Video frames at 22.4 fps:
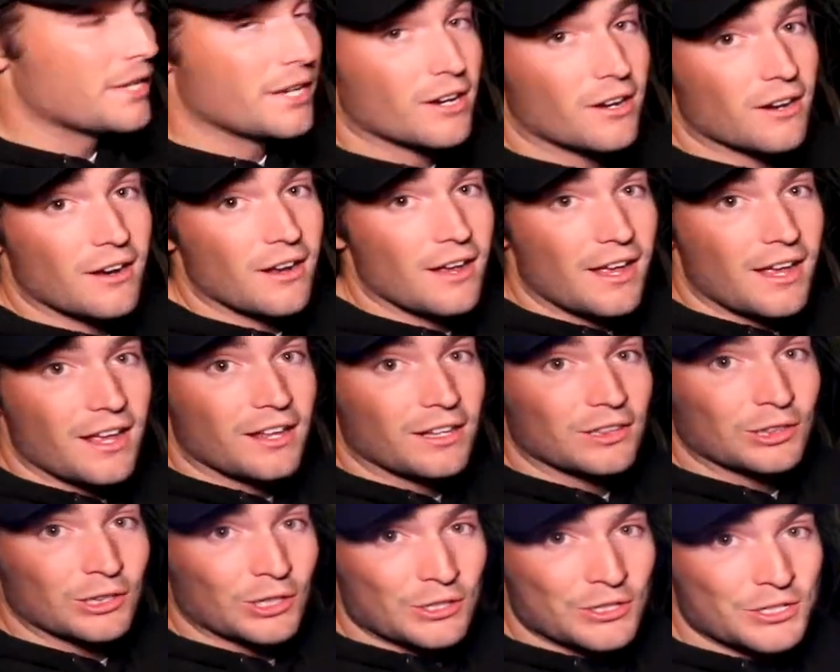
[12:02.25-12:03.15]
here.
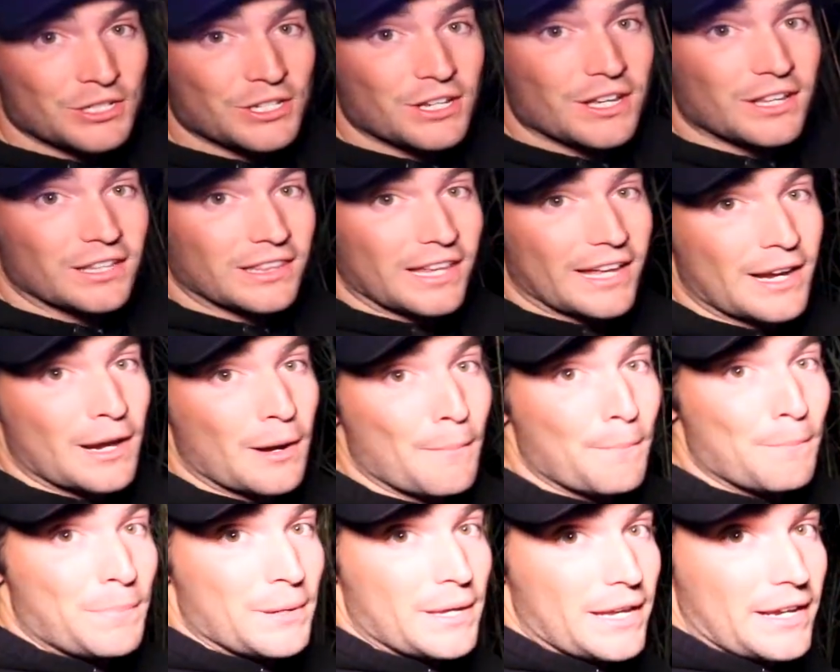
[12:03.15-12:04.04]
Looks like a
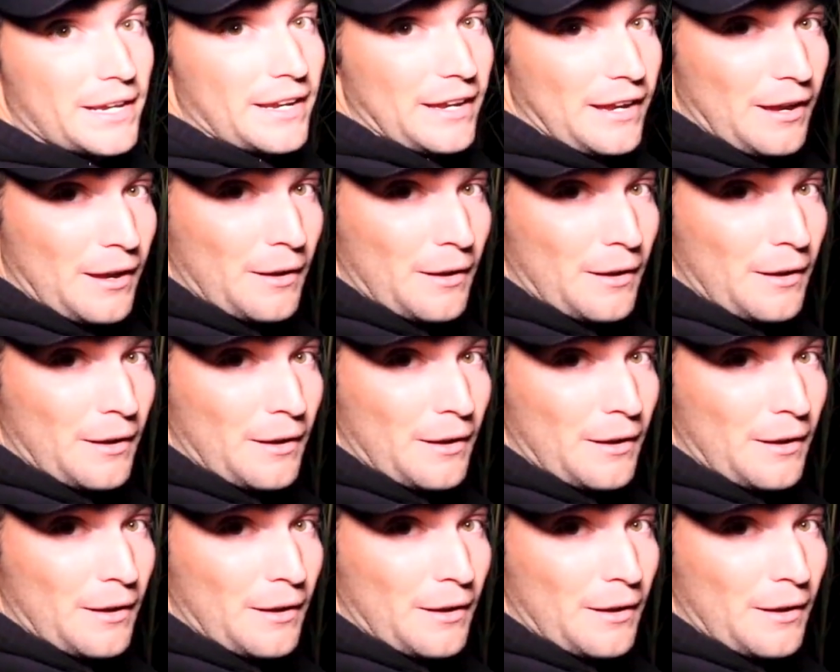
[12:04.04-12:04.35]
big